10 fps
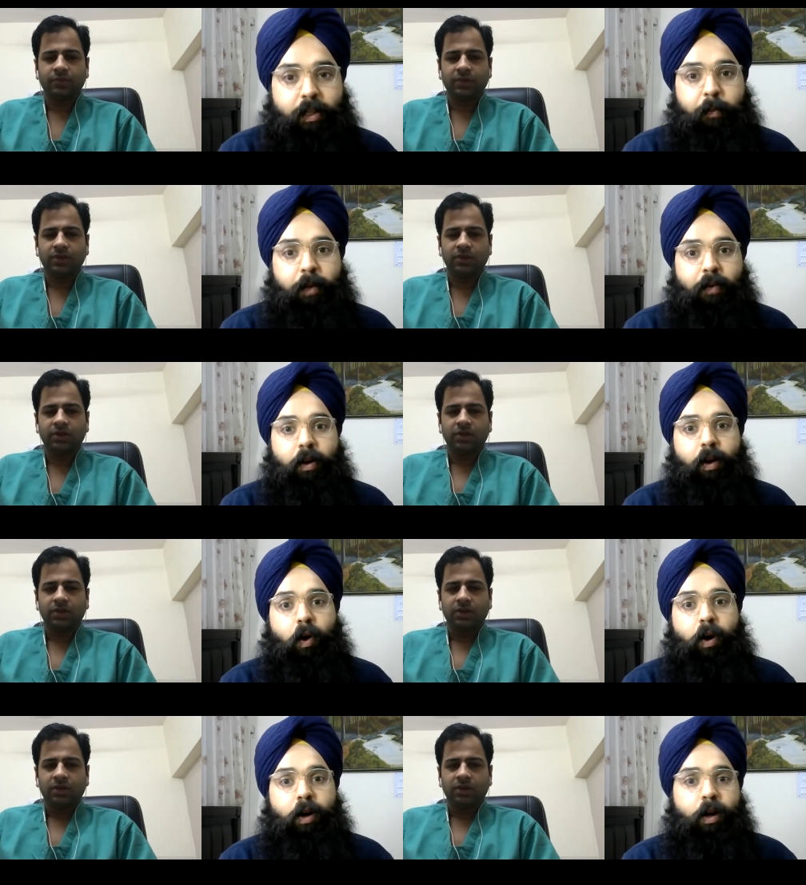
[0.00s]
Speaker 1: some level,
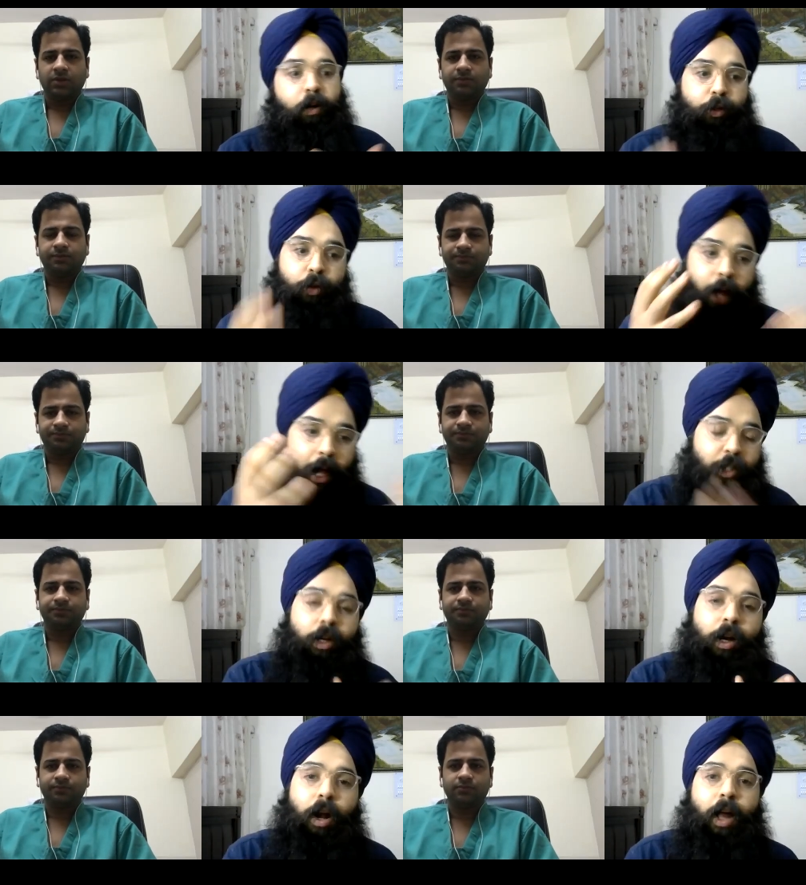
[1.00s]
or we should
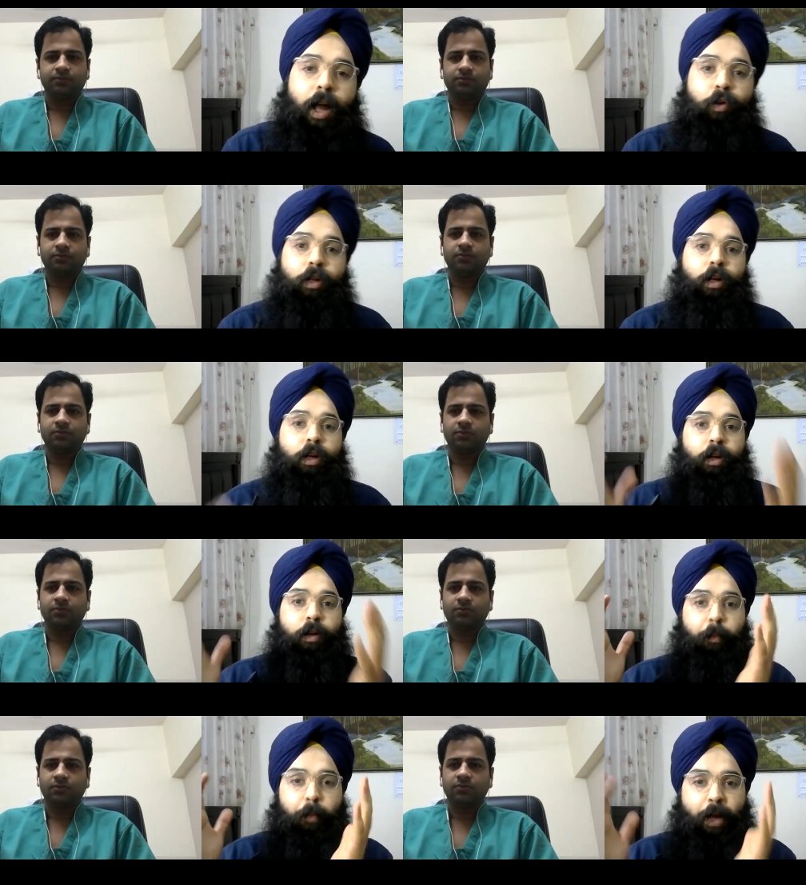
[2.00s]
actually rely on the
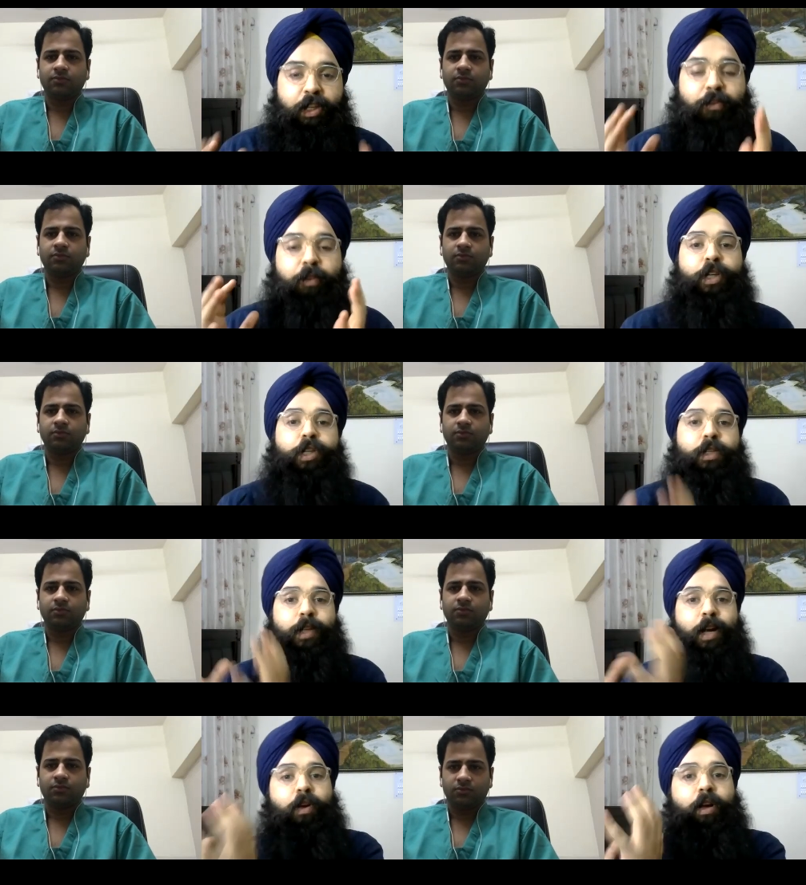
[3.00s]
makeshift measures
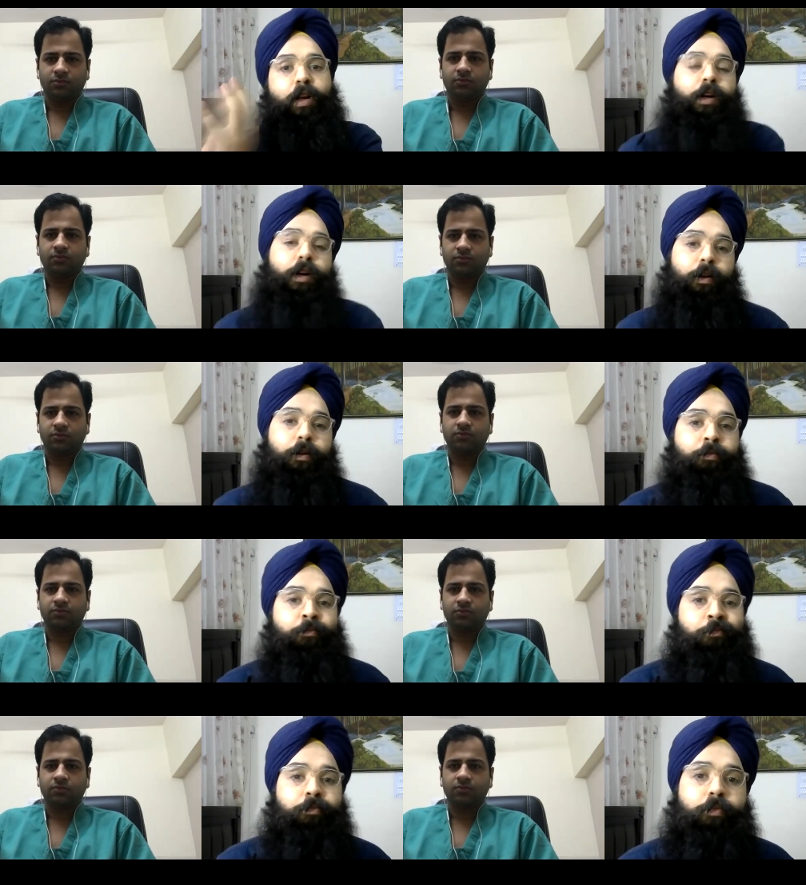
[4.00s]
that we created?
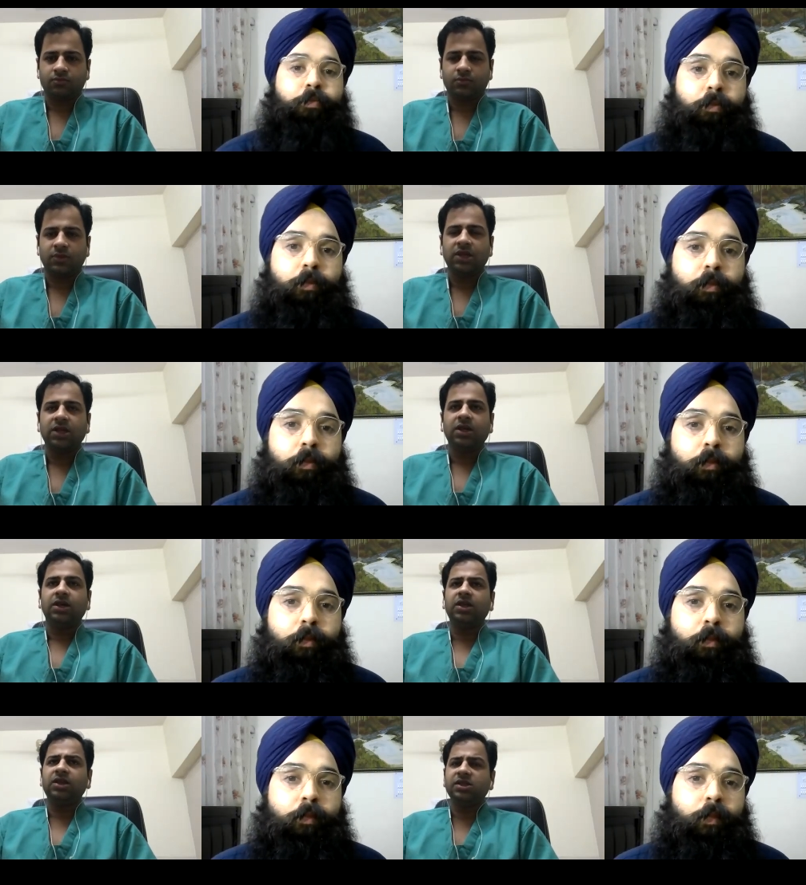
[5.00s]

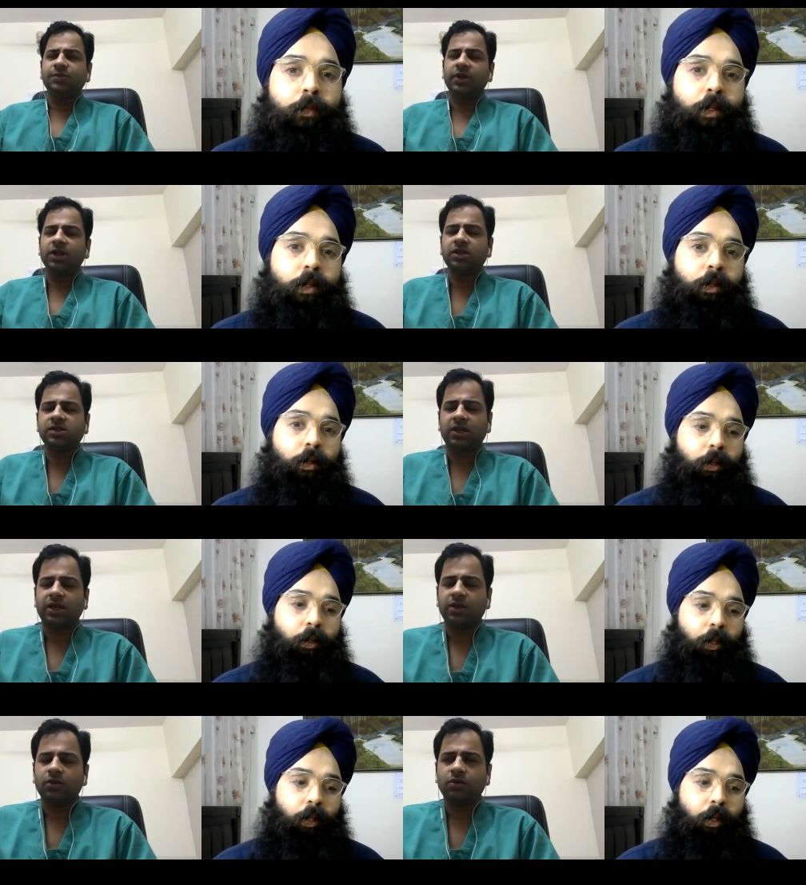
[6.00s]
In
Speaker 2: this particular
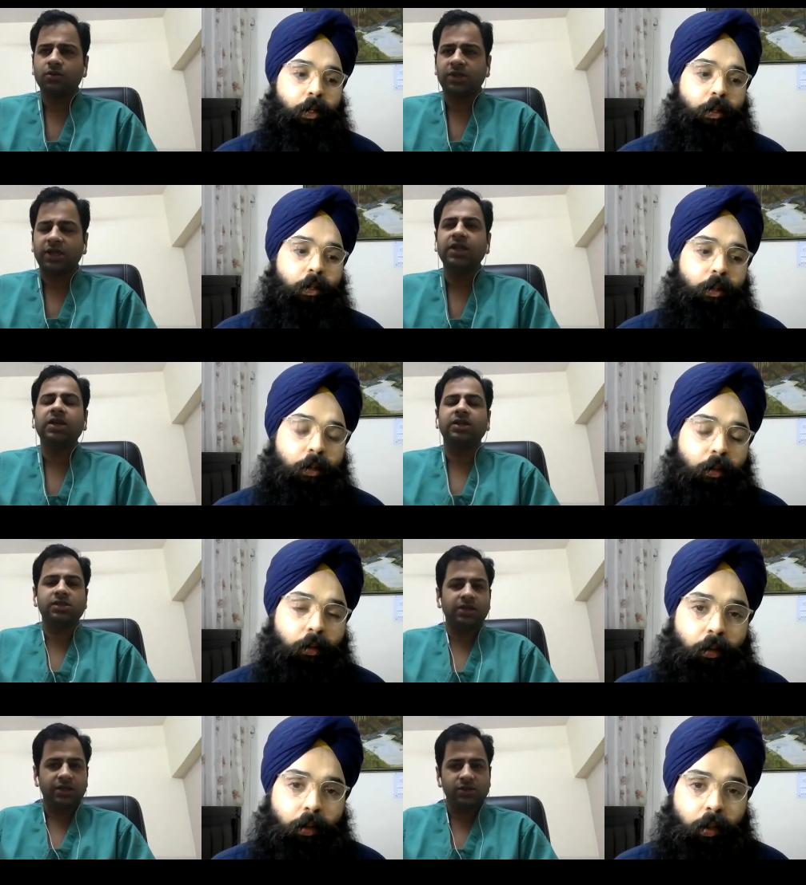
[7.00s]
scenario,
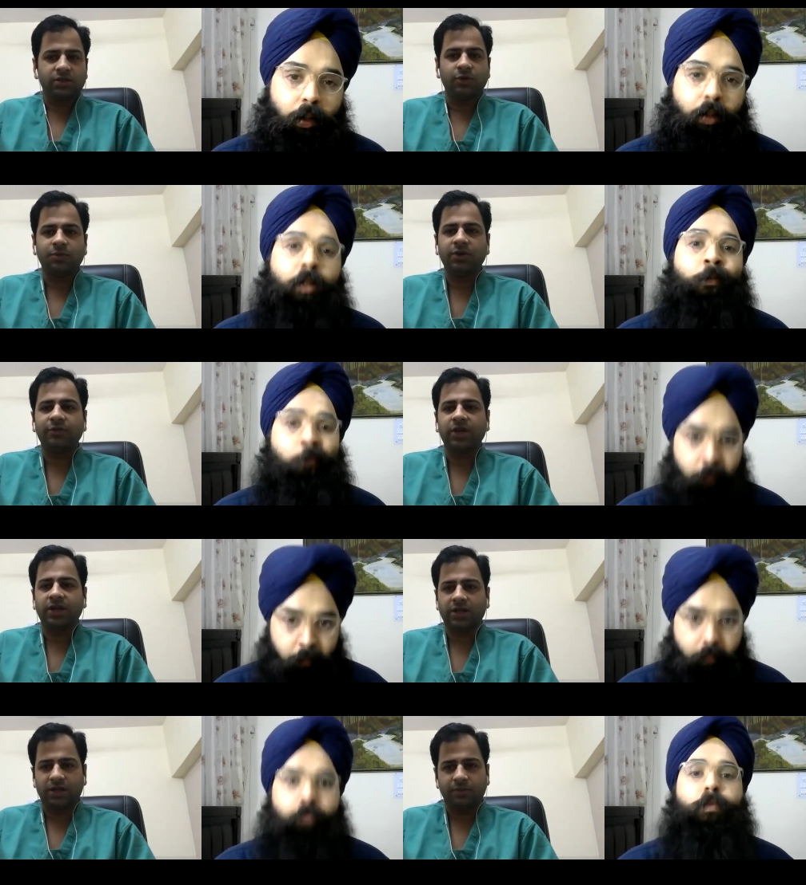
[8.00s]
teleconsultation would be of
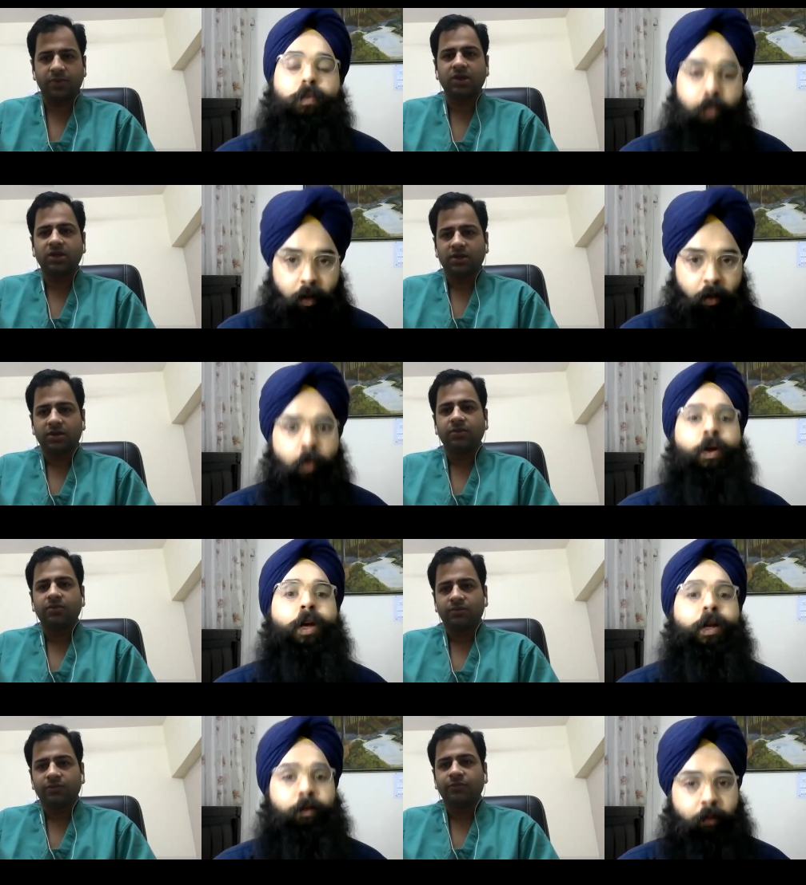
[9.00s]
great help.
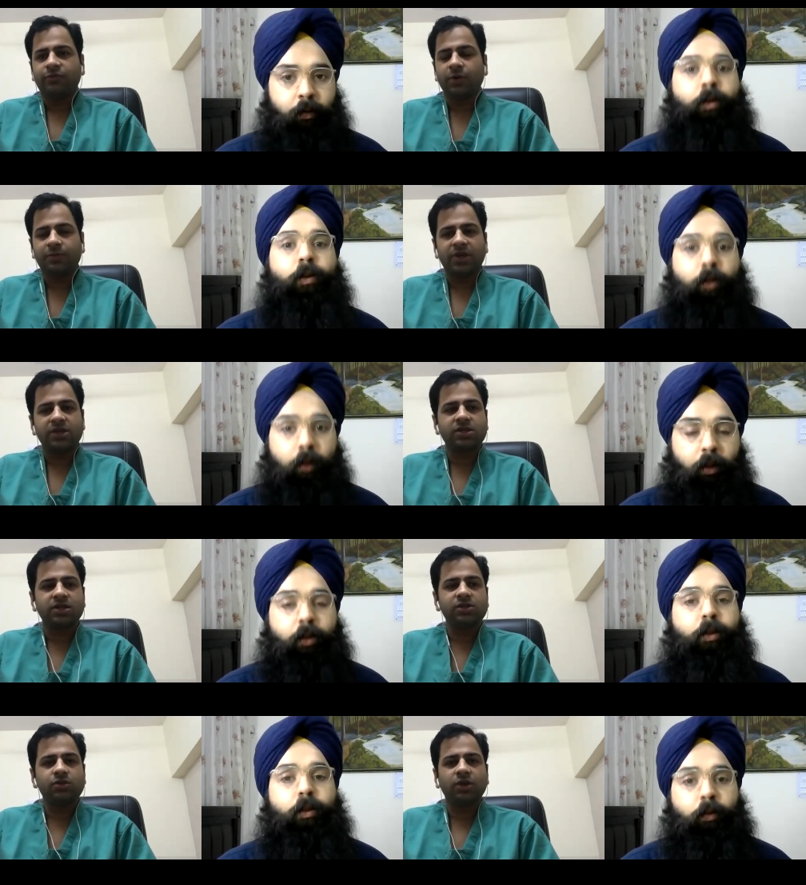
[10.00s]
Okay. For
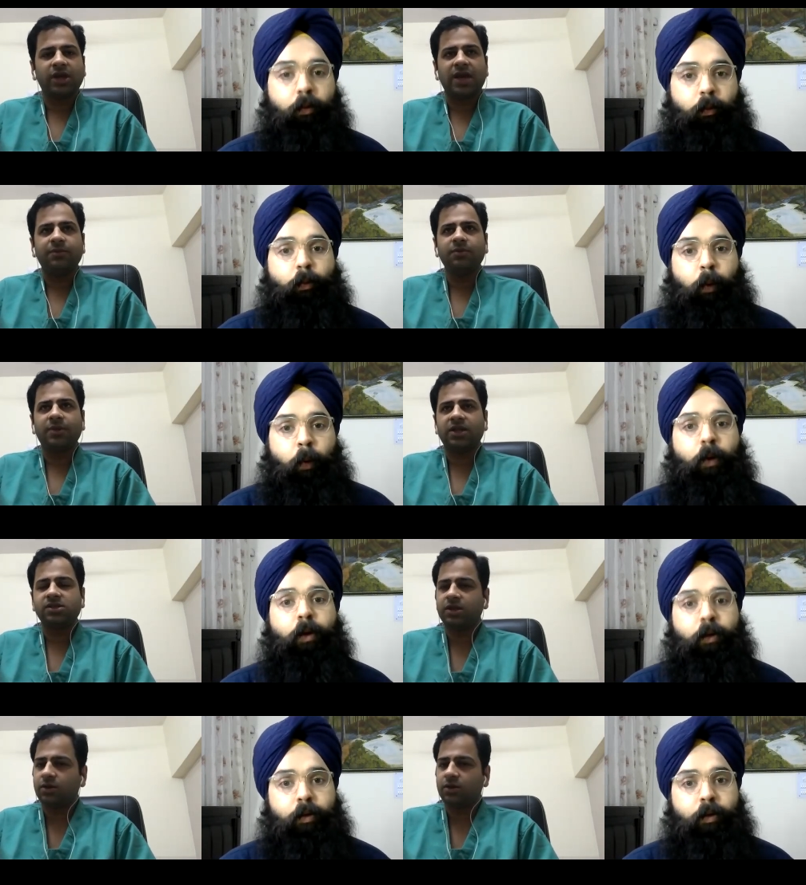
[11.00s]
patients who can be managed at